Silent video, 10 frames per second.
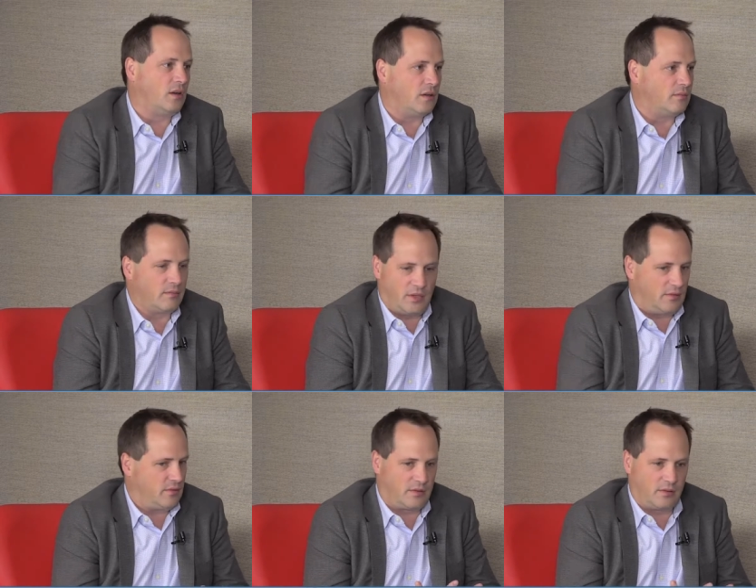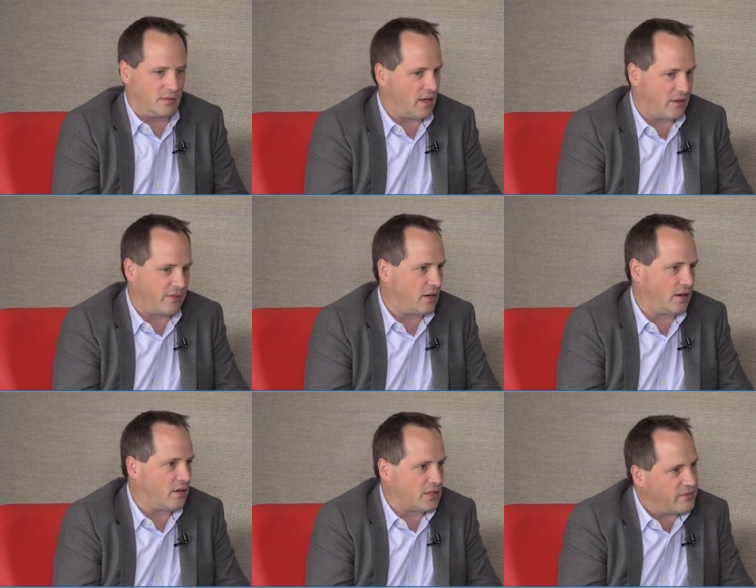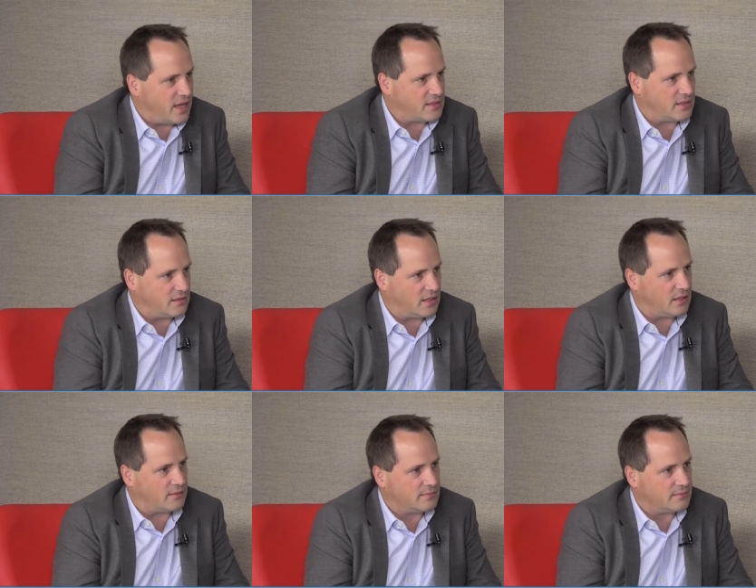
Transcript: Um, you, you've got to figure it out as fast as you can.